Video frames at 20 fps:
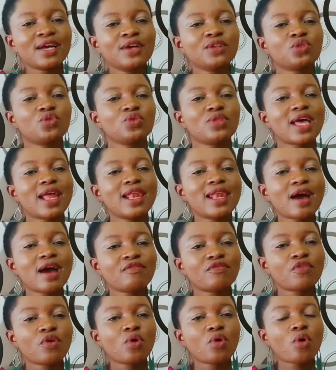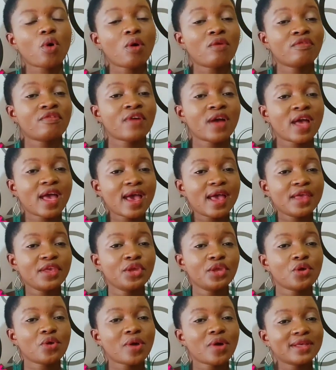to the level of
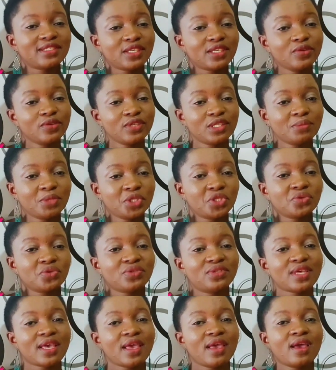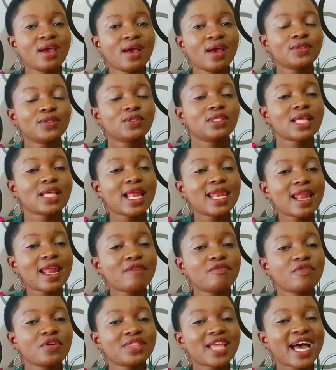you know excuse me to say to the
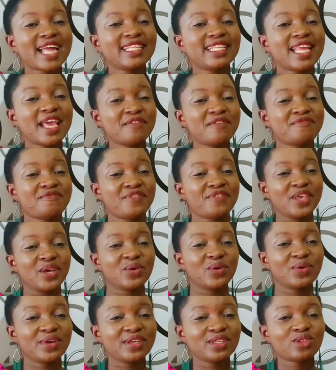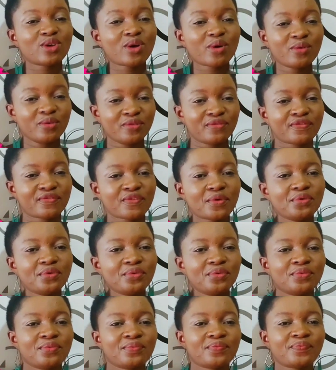level that they feel is not good for you